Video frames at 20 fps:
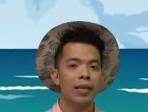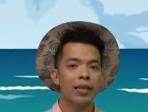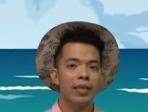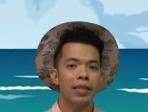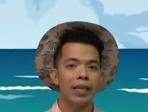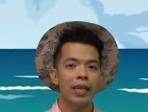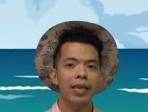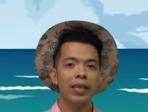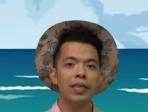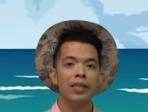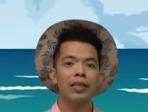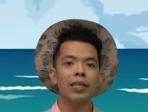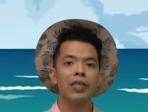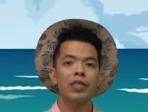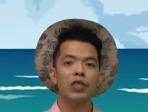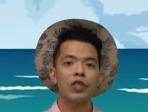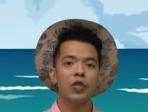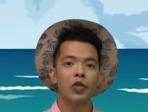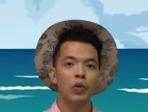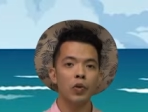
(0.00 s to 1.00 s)
Take
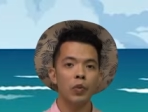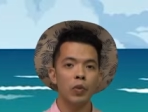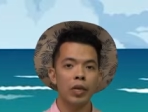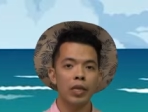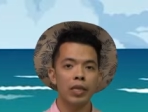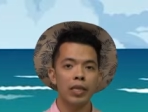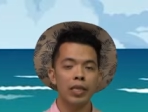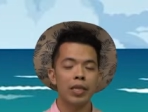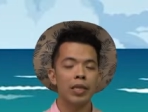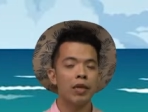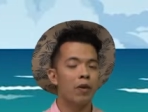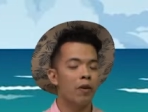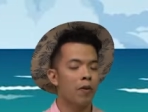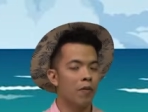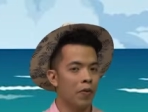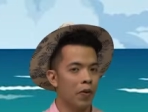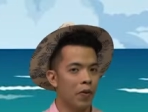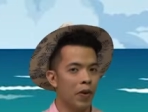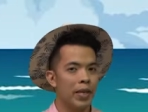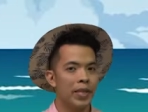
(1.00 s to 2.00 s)
these two words
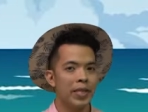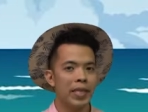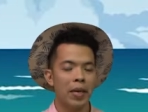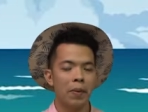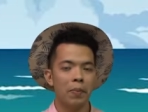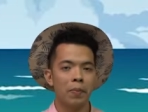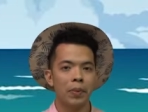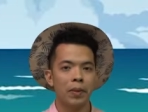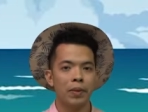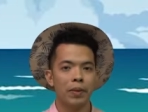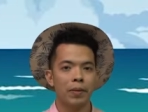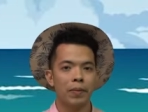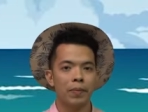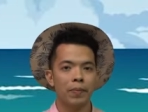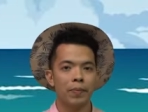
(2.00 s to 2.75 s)
for example.